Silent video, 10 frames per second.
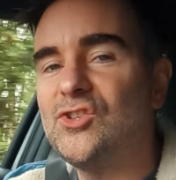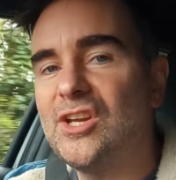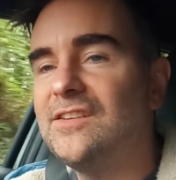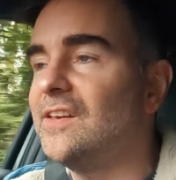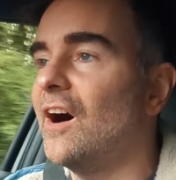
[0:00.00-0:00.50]

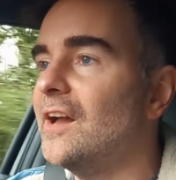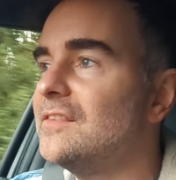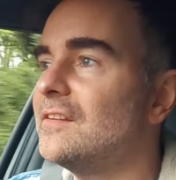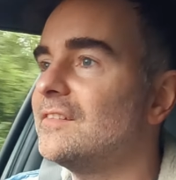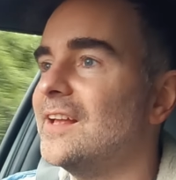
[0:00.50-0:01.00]
GTI
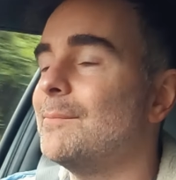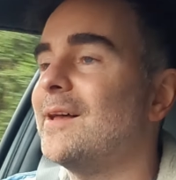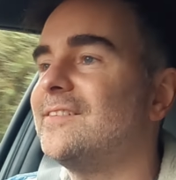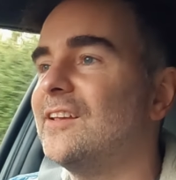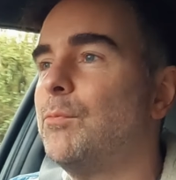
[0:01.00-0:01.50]
that does it in
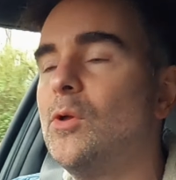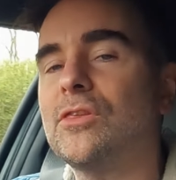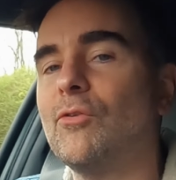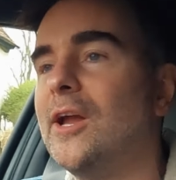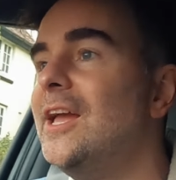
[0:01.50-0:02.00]
about
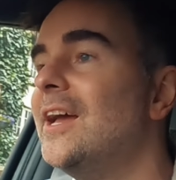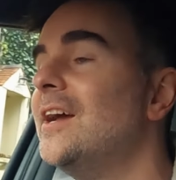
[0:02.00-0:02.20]
6.3,